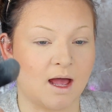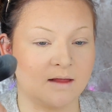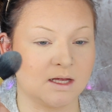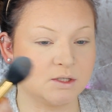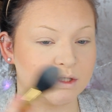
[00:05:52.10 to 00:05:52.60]

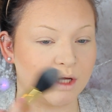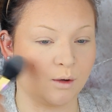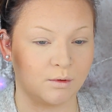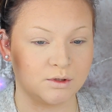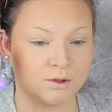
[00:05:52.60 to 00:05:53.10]
And then just
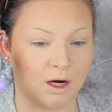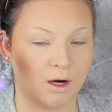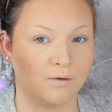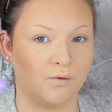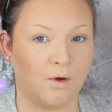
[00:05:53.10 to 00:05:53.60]
go straight
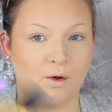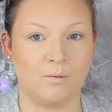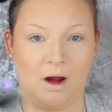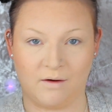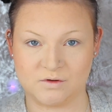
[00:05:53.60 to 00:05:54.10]
over
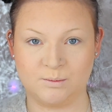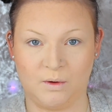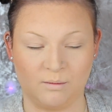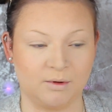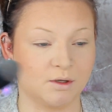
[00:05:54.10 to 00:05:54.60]
where I've just
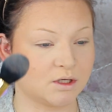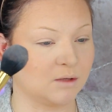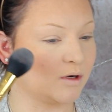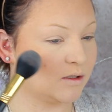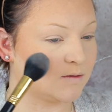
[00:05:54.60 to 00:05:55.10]
put the blush and
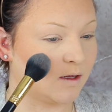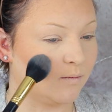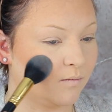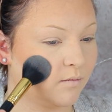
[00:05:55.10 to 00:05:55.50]
the bronzer.